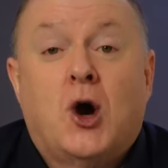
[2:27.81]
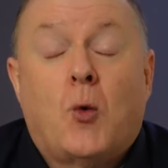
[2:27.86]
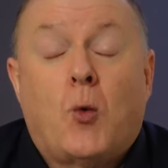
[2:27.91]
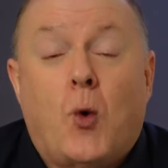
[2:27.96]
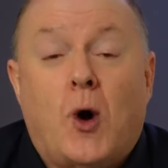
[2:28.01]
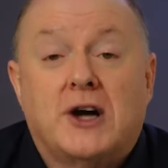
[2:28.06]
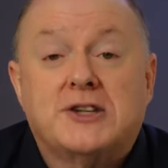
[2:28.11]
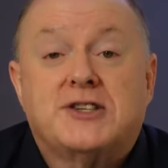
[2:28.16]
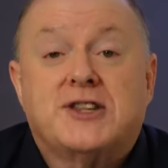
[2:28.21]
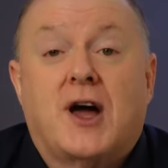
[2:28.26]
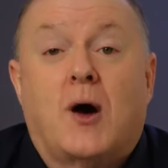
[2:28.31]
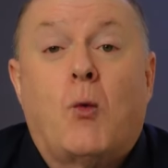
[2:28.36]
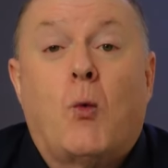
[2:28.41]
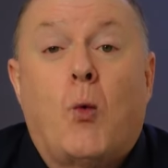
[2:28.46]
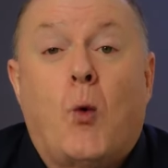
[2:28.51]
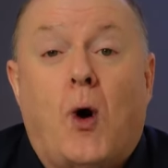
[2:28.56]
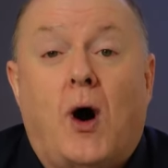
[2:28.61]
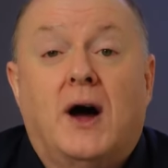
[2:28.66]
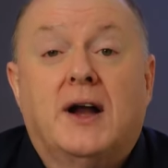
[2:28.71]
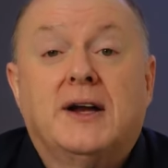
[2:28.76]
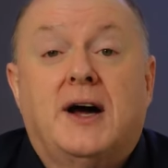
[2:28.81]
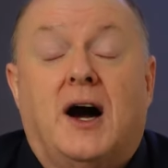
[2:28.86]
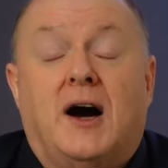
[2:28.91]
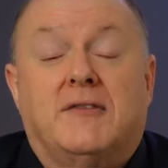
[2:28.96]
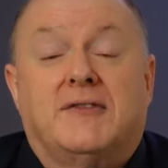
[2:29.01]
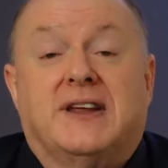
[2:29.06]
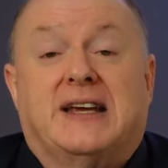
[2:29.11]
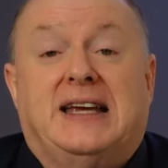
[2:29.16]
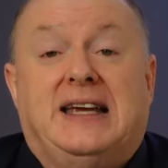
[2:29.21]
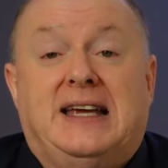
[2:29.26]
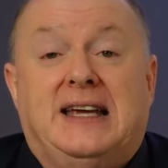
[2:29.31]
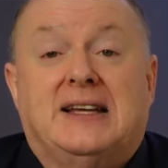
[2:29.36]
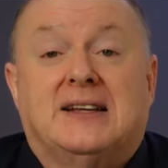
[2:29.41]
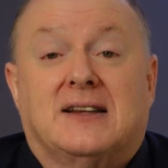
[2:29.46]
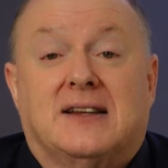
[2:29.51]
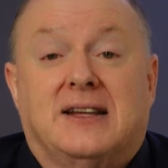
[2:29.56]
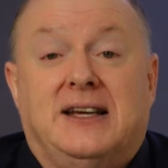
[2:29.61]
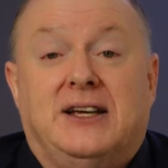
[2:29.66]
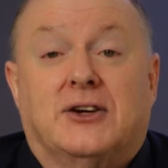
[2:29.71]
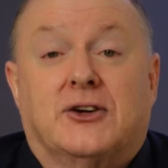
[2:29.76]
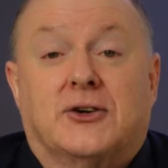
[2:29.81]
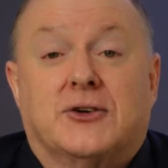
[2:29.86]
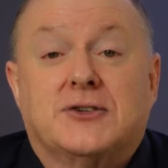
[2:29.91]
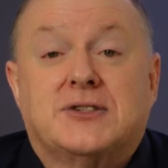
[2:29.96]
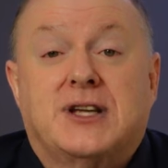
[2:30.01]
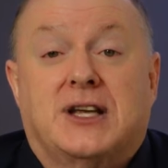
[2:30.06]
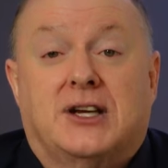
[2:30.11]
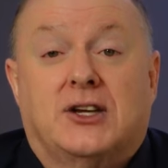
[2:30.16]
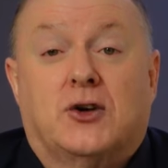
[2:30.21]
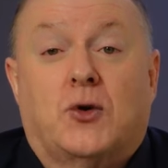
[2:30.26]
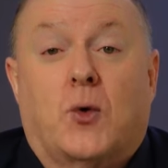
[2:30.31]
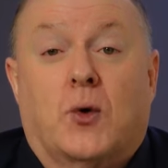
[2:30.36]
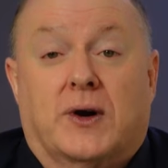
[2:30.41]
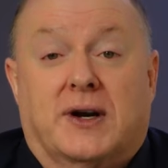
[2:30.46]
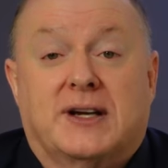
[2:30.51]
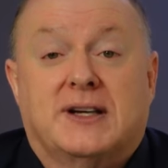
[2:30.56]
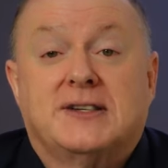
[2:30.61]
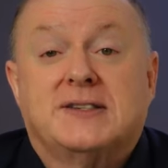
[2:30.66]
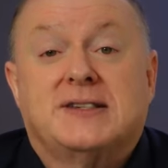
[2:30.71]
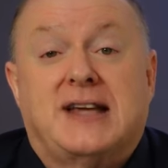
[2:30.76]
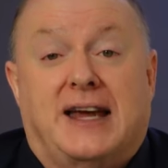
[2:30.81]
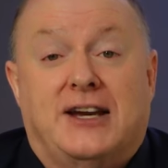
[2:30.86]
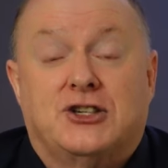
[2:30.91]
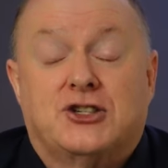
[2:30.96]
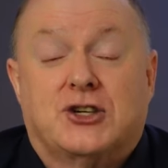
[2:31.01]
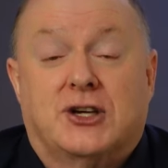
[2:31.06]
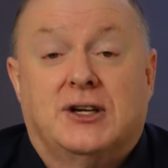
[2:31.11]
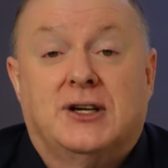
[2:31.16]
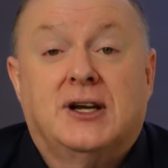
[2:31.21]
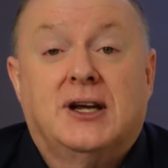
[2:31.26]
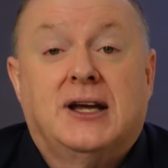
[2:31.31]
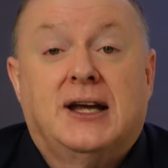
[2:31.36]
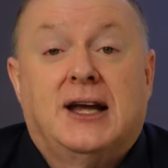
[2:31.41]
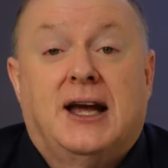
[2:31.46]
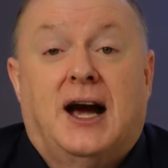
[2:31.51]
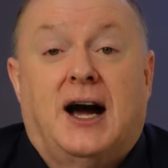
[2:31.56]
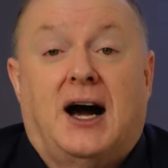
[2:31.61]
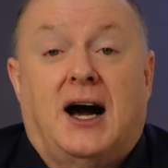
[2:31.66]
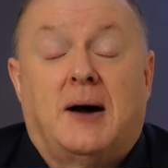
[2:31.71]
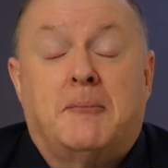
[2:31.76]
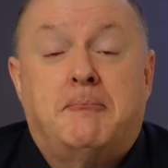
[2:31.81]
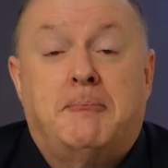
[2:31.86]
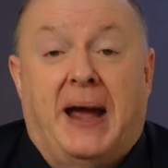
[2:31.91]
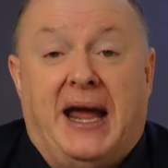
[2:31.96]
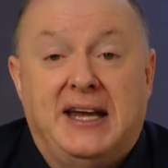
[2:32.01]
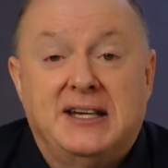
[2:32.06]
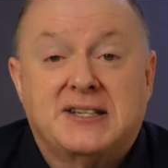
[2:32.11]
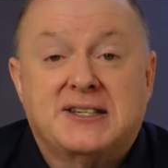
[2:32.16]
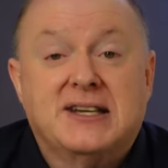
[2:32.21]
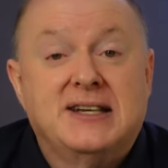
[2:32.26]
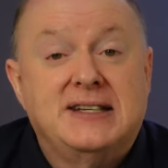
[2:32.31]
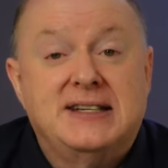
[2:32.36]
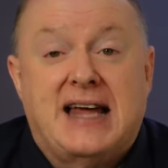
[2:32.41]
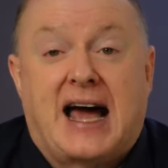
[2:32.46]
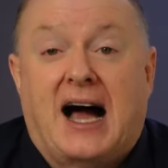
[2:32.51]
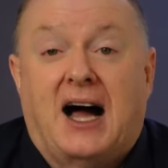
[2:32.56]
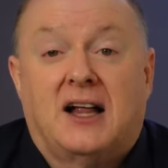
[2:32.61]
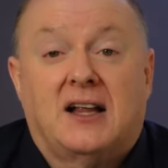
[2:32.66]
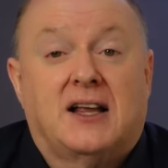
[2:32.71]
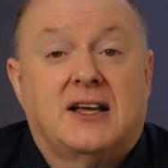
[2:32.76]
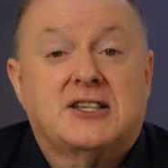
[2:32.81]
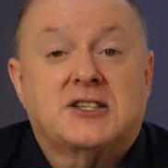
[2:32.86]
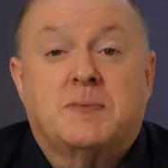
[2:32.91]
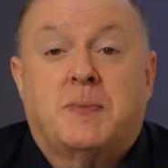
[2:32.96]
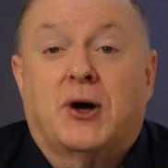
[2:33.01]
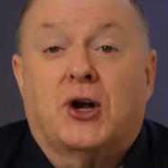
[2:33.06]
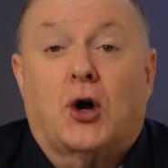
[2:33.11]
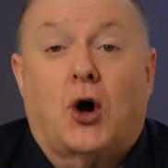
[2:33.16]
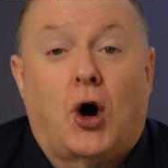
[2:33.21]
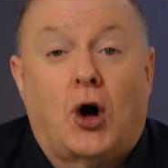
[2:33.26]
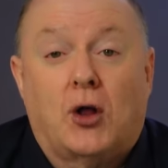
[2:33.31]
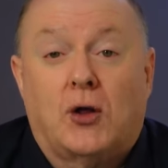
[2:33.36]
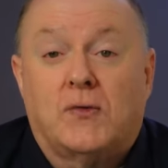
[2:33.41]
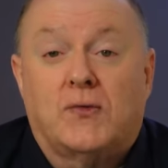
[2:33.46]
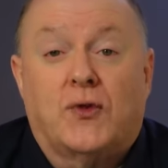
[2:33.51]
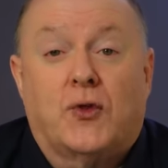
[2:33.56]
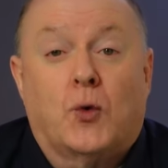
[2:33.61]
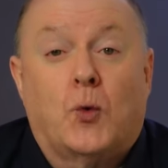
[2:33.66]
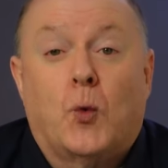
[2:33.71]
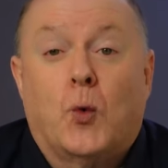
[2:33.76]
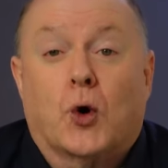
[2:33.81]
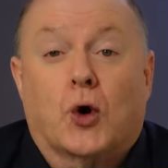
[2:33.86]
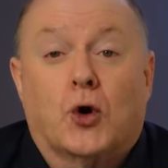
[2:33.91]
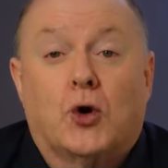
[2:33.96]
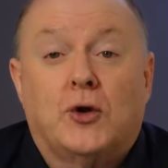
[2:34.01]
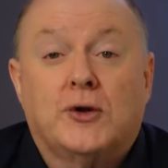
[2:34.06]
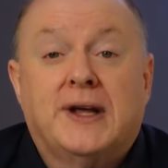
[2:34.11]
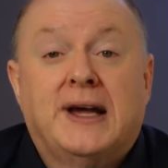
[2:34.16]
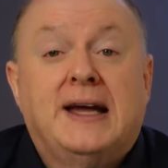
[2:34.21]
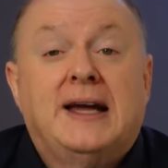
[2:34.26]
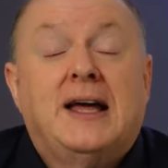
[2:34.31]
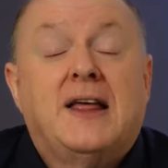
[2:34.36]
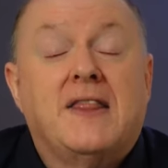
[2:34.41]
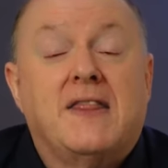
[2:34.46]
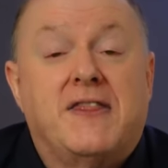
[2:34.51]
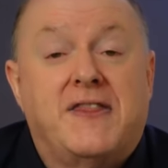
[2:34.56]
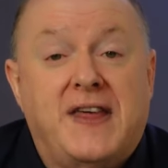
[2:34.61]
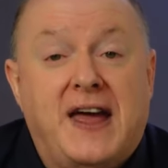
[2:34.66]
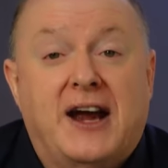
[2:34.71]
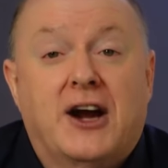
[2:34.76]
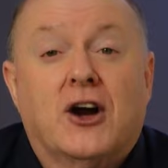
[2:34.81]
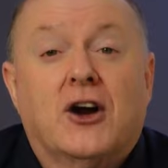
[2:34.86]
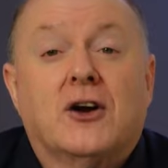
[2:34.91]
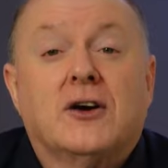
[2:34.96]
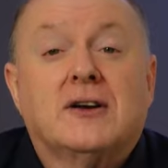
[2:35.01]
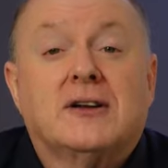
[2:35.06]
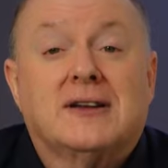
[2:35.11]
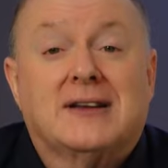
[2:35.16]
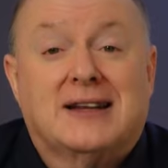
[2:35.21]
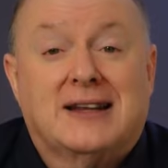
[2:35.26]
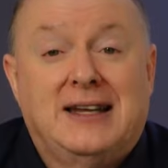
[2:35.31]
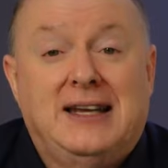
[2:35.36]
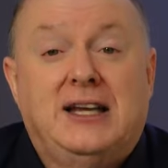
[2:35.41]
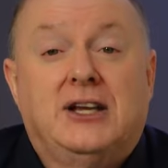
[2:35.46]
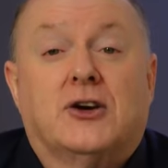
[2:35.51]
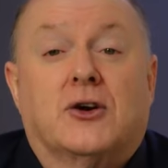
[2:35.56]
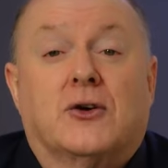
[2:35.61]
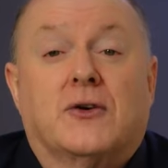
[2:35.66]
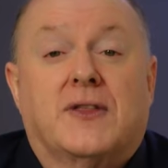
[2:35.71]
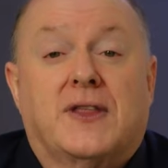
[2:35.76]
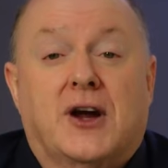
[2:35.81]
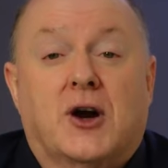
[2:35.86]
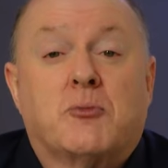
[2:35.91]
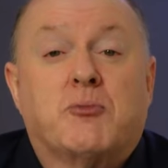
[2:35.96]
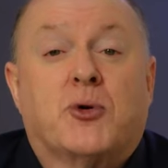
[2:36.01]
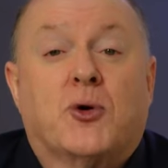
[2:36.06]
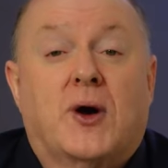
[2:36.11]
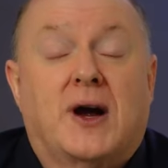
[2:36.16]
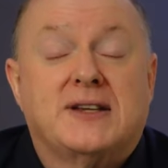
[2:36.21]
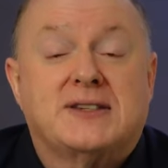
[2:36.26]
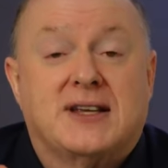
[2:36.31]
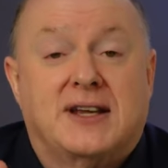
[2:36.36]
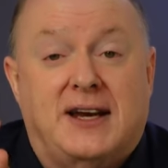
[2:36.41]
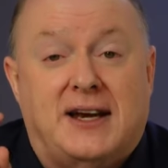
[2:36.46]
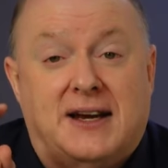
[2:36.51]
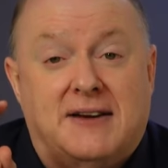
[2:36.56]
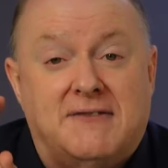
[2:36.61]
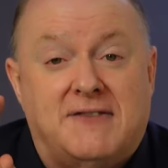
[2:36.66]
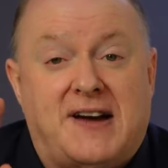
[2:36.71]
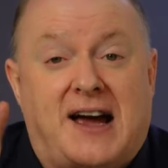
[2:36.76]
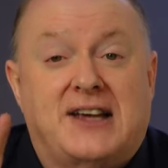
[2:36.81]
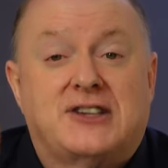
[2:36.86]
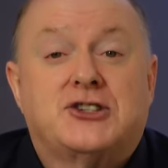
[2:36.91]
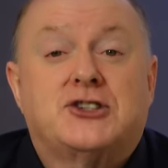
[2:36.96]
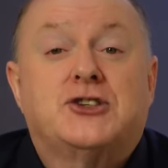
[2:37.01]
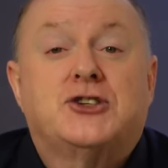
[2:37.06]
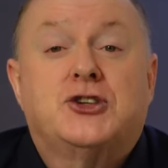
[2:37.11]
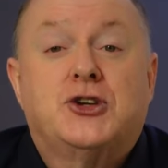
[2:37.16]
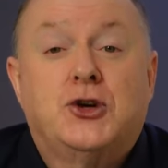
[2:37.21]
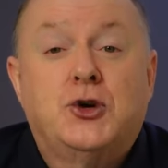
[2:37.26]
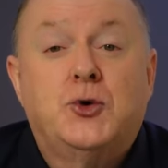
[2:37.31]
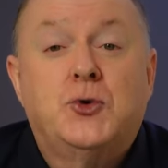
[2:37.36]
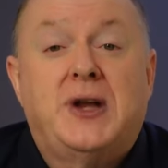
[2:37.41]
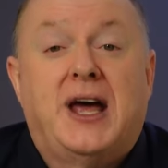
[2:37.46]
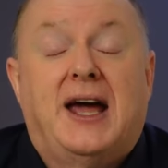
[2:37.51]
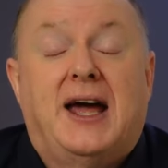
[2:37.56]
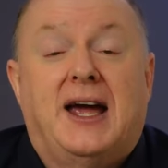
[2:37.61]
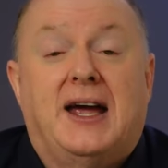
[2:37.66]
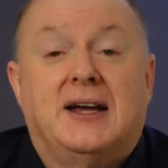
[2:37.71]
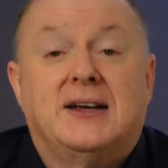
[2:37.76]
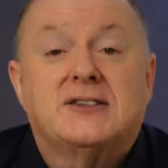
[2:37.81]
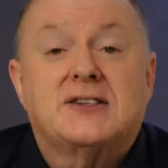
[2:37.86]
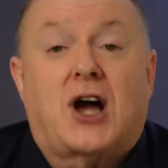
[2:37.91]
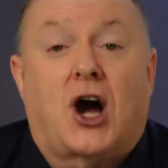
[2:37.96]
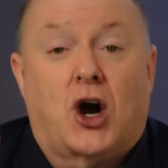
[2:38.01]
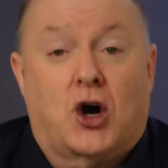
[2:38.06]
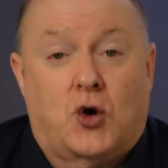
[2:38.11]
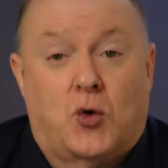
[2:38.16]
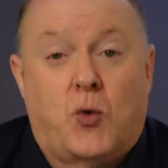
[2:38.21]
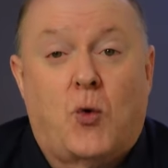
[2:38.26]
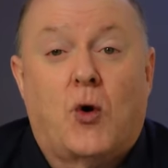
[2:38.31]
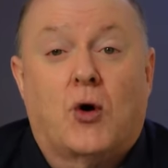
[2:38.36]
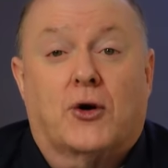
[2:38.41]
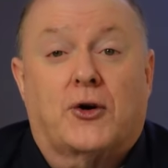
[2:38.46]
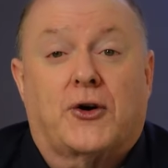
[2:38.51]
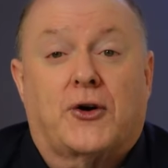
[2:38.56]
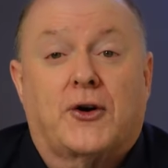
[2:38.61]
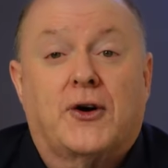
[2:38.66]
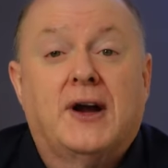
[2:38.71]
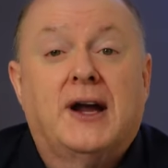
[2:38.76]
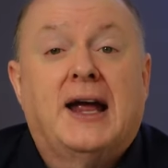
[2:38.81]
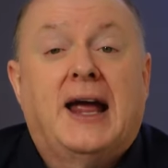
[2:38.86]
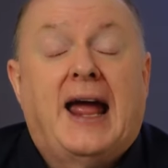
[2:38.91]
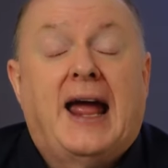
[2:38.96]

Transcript: was that one of the key leaders in an organization uh, based in Dallas, but all over the world, their leader, their president invests two days a quarter